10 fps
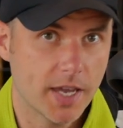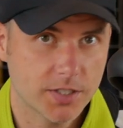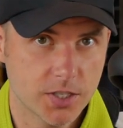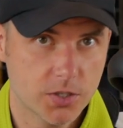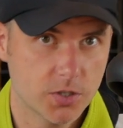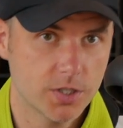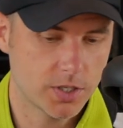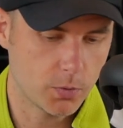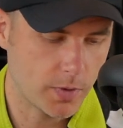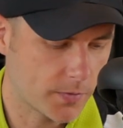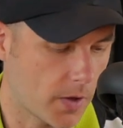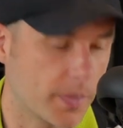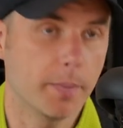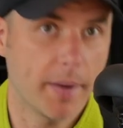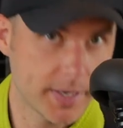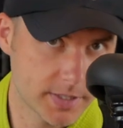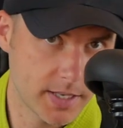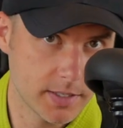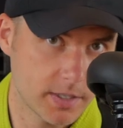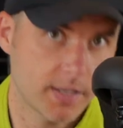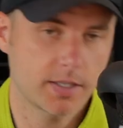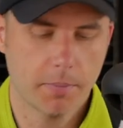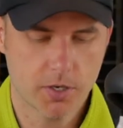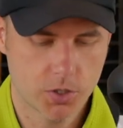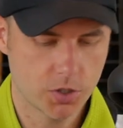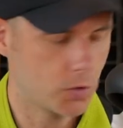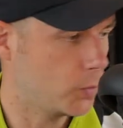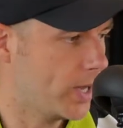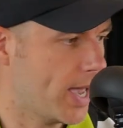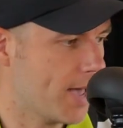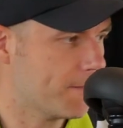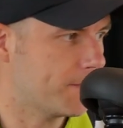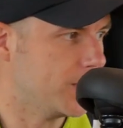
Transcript: accessories, we've got the bike stand. As I mentioned, we have